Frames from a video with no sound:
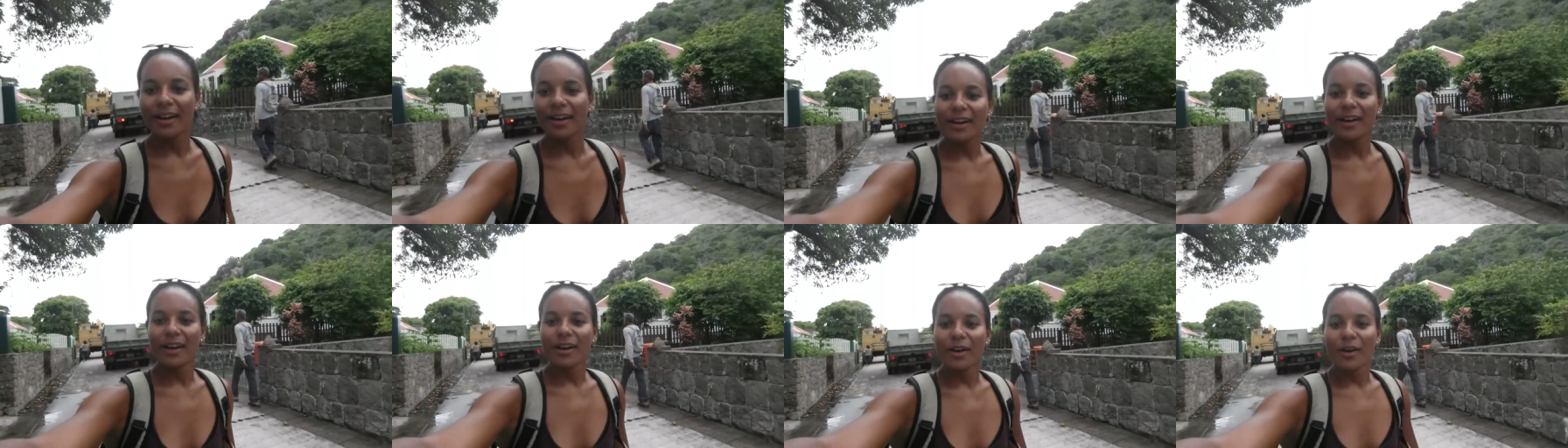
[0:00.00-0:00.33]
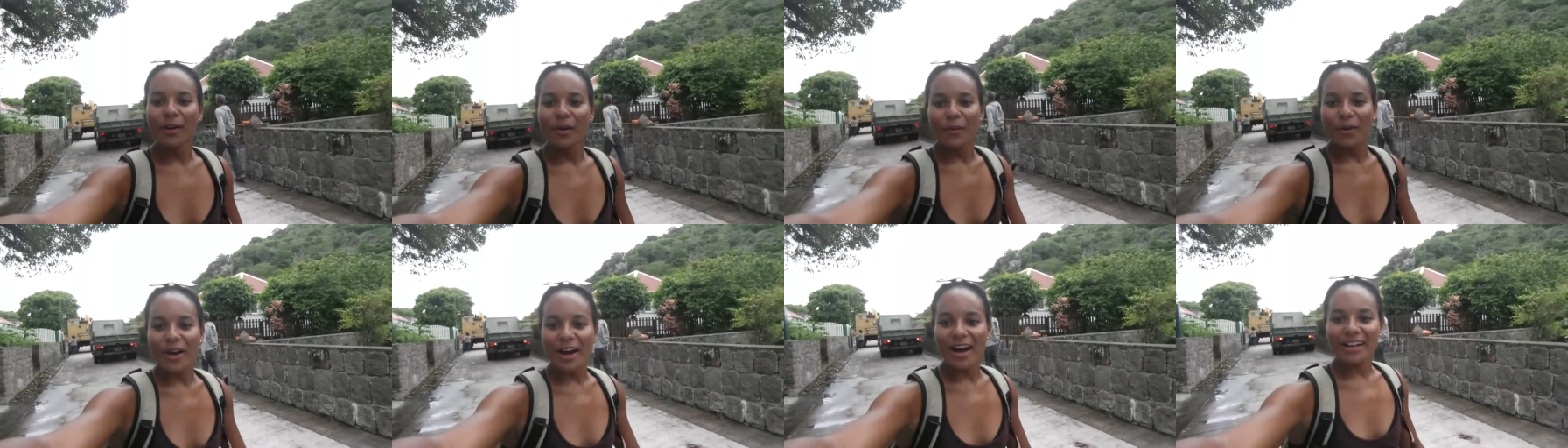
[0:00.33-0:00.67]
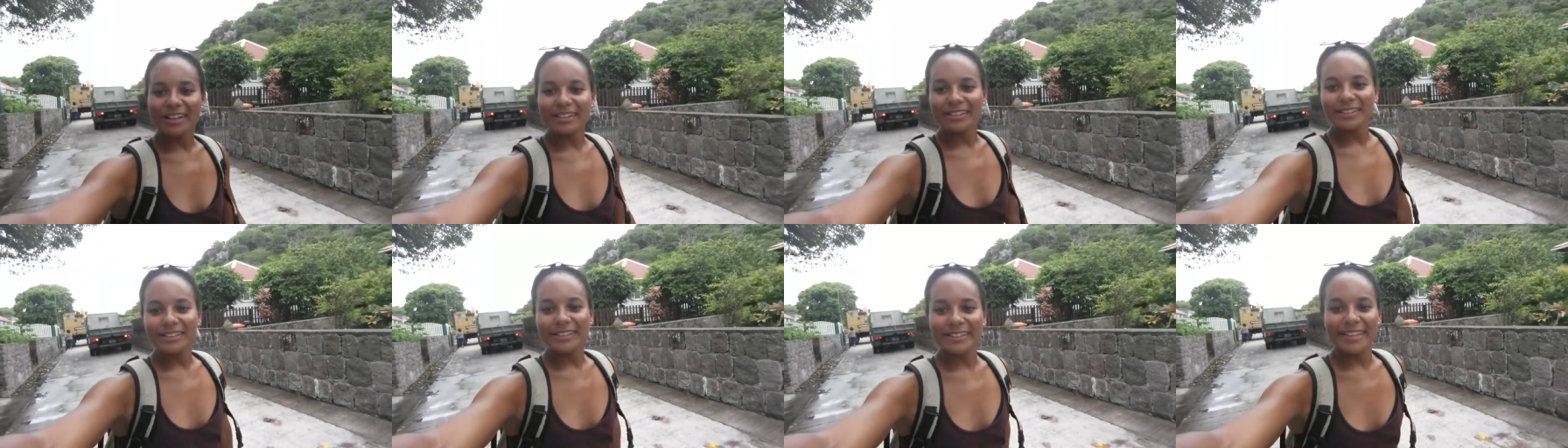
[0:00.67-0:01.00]
fit?
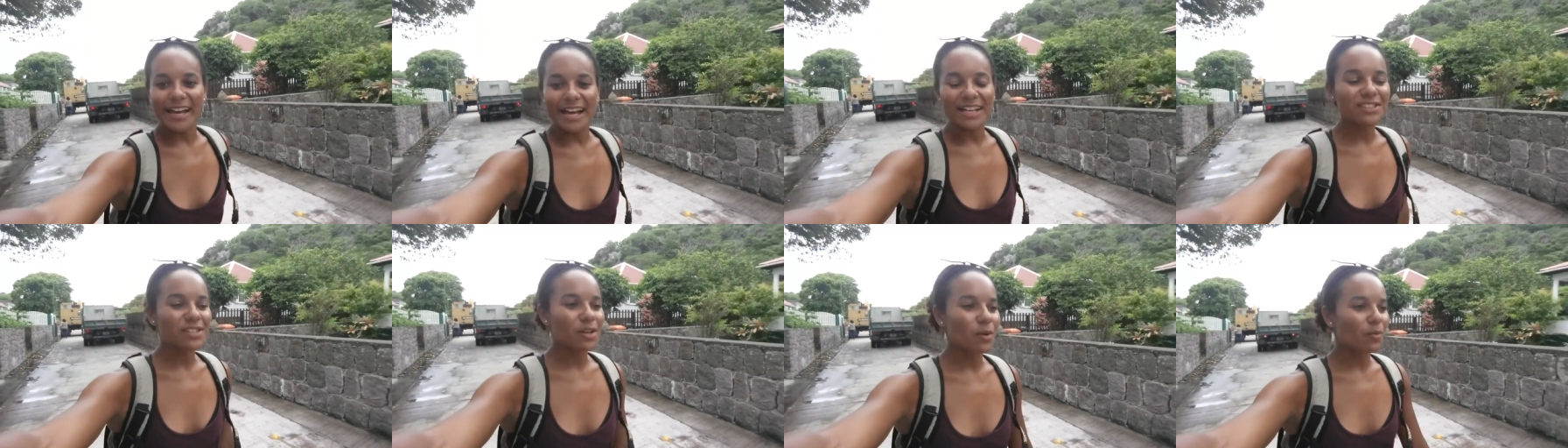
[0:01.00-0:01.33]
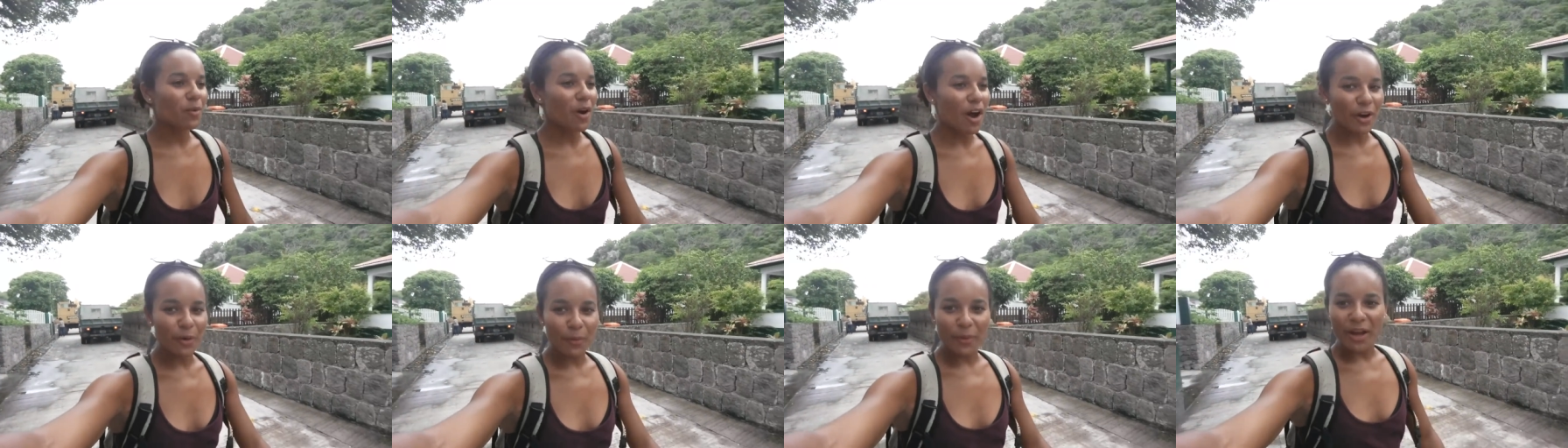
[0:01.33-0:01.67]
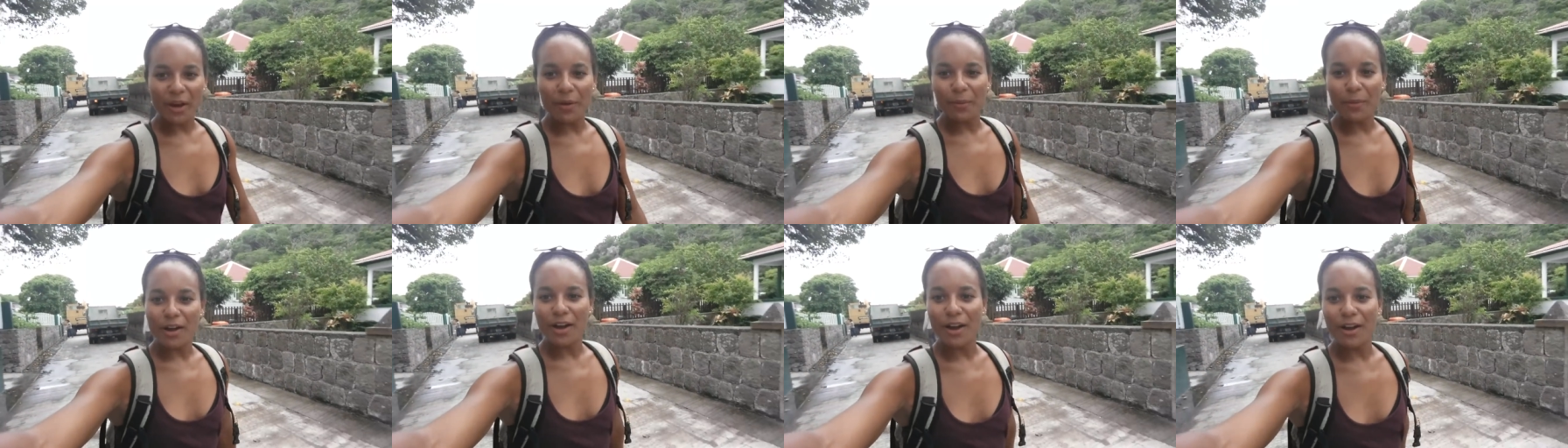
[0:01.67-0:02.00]
Well, that's a
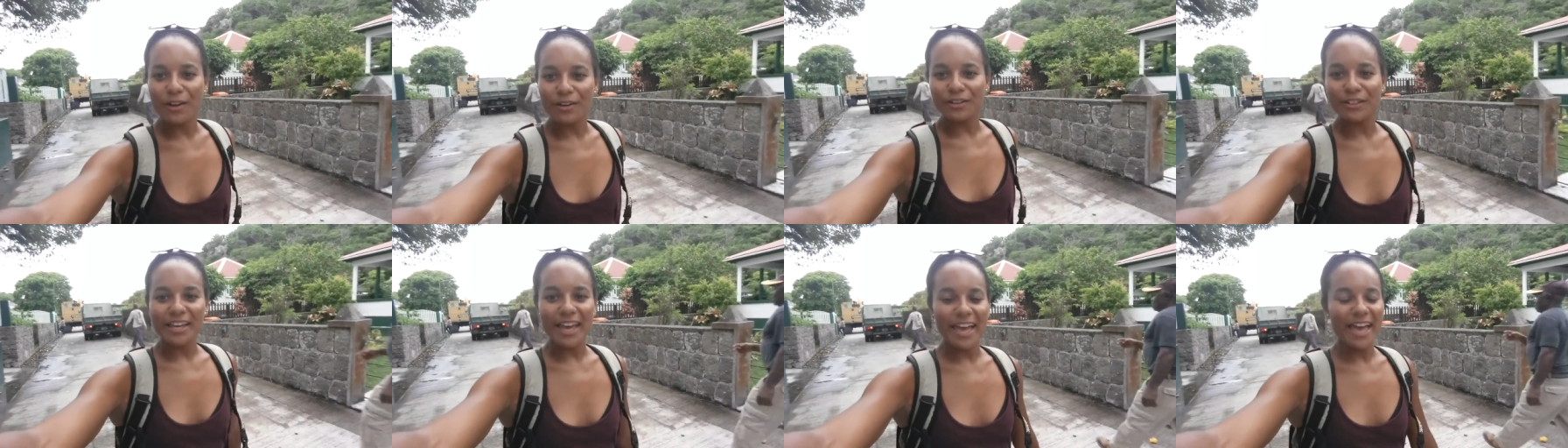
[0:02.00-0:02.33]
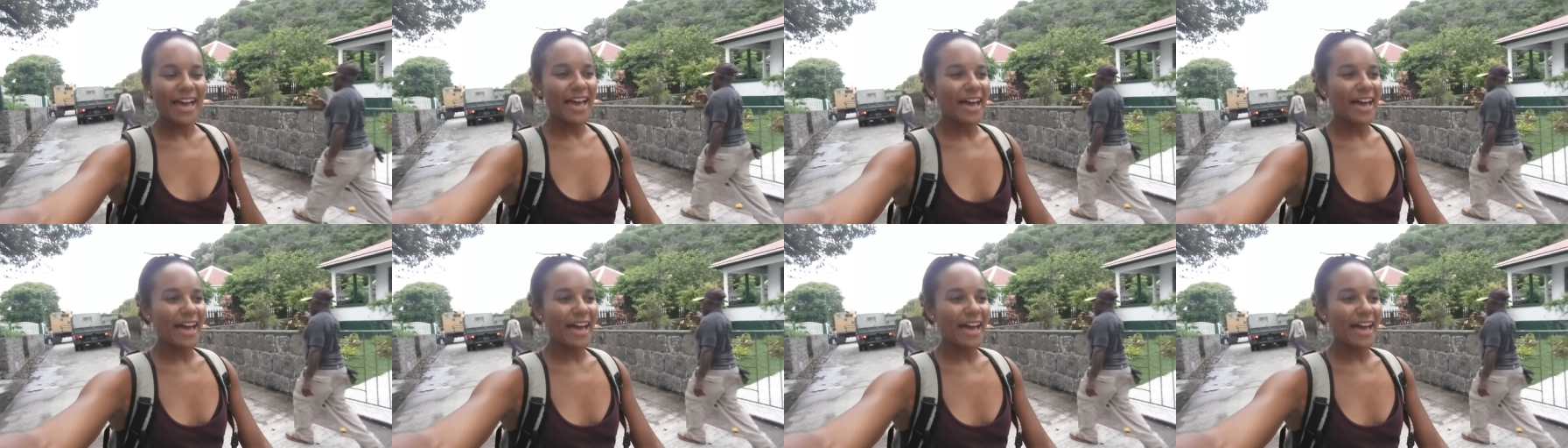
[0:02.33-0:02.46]
one-way road,